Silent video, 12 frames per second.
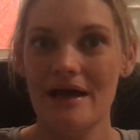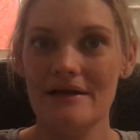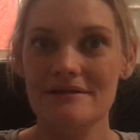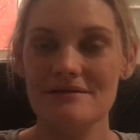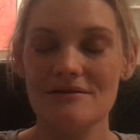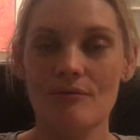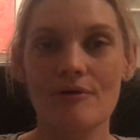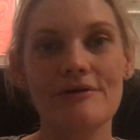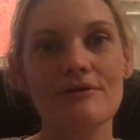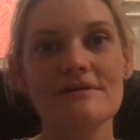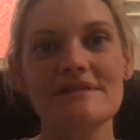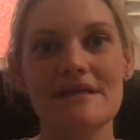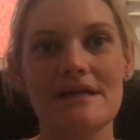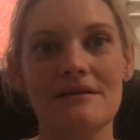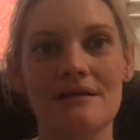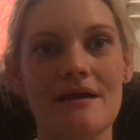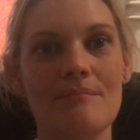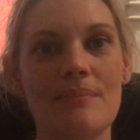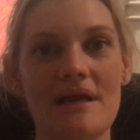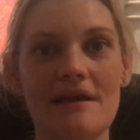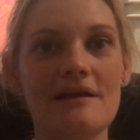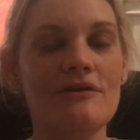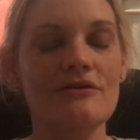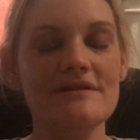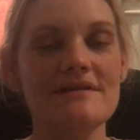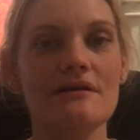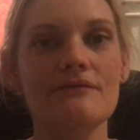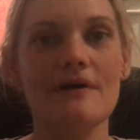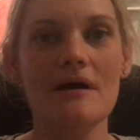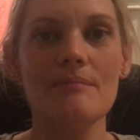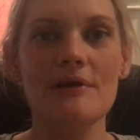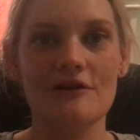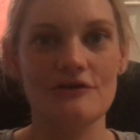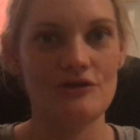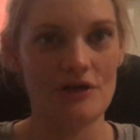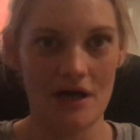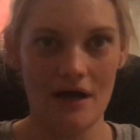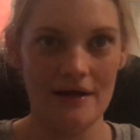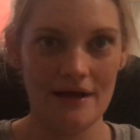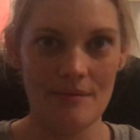And so while you're sitting there beating yourself up because you can't